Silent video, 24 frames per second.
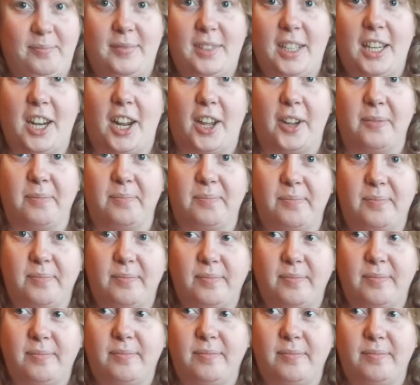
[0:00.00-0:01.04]
you know,
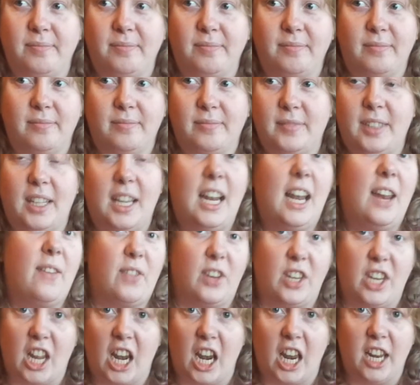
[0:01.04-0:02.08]
you live
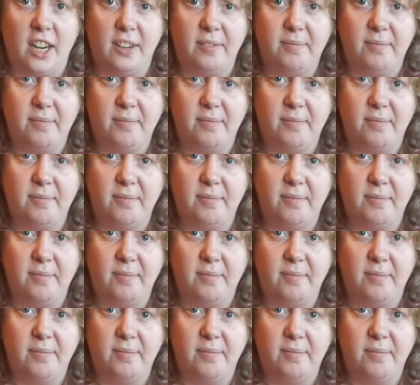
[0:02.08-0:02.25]
and you learn.